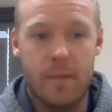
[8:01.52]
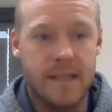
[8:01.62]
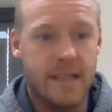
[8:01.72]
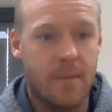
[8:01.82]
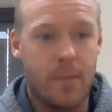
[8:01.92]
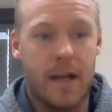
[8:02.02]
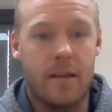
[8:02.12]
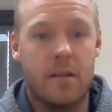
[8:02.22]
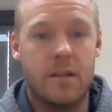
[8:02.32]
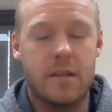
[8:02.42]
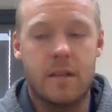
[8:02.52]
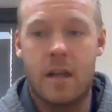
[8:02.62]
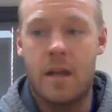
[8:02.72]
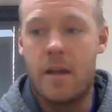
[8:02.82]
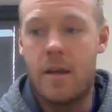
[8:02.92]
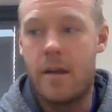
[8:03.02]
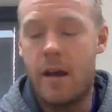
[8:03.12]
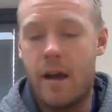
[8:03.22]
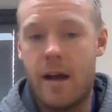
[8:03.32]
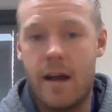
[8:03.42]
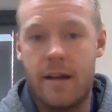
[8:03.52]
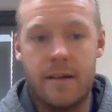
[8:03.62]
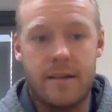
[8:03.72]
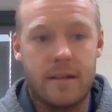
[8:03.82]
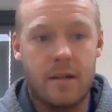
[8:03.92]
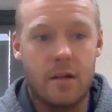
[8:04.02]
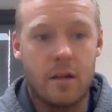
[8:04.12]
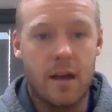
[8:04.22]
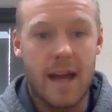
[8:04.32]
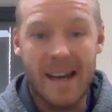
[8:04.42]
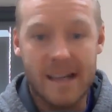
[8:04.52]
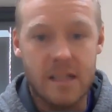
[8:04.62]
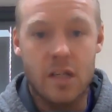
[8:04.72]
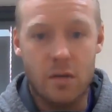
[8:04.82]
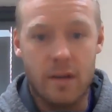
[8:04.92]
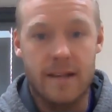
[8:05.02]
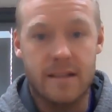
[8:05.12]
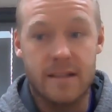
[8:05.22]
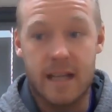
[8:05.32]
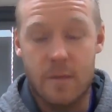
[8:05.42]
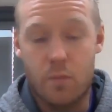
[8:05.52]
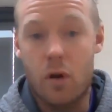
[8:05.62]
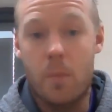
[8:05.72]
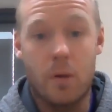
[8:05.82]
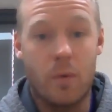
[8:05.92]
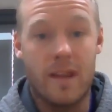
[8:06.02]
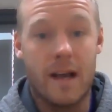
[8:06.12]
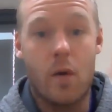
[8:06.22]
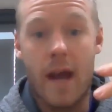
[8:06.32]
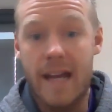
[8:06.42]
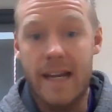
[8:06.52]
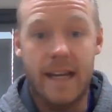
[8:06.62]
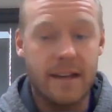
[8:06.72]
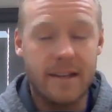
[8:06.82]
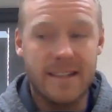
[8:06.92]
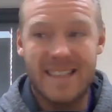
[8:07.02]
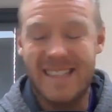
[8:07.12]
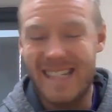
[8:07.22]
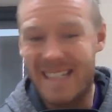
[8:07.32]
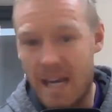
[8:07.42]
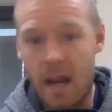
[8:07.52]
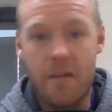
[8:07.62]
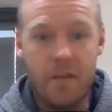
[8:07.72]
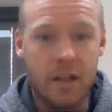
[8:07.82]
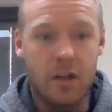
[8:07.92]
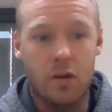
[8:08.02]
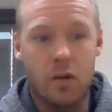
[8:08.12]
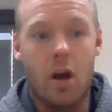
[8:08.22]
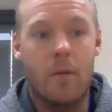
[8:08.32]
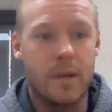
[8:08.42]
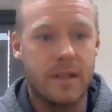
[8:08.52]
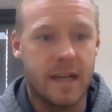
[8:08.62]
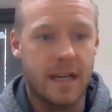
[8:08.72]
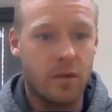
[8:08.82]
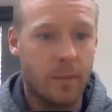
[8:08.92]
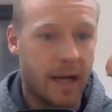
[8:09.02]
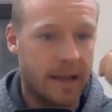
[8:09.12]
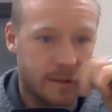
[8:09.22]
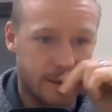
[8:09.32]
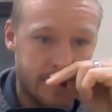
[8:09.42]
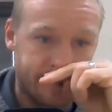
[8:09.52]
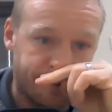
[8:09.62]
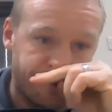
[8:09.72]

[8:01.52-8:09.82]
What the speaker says: maintain balance, and execute the exercise properly without any significant compensatory patterns.